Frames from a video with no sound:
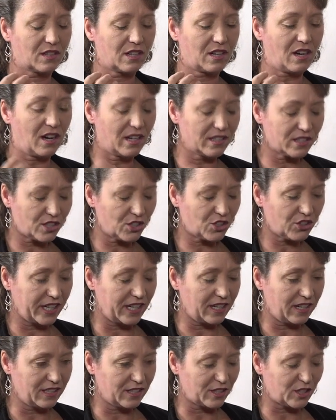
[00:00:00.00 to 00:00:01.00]

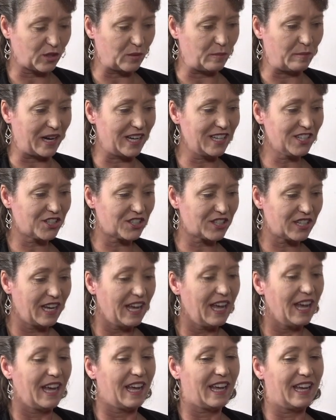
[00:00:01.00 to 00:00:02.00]
concentrate on so much.
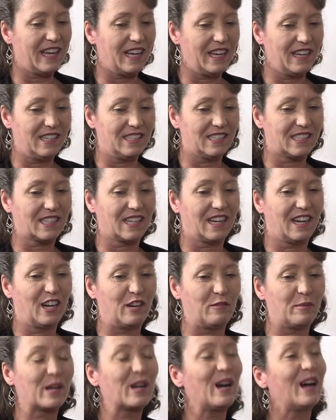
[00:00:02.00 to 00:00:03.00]
Mm-hmm.
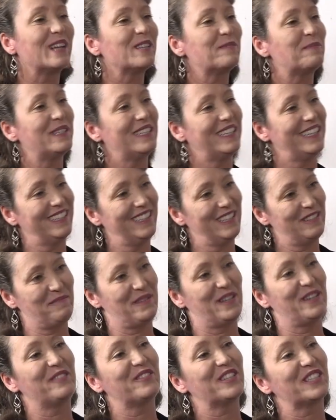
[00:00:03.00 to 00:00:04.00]
And but God has been healing
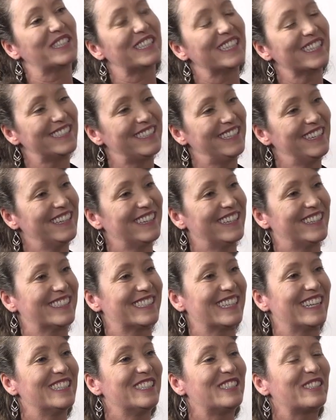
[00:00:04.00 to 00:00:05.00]
me over 6 years.
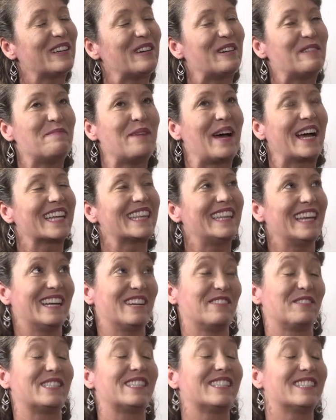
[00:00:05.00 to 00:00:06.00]
Mm-hmm. And so back then
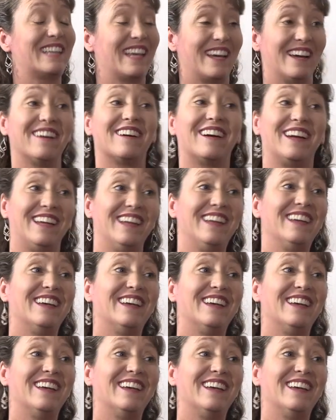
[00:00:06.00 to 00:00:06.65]
it was scary.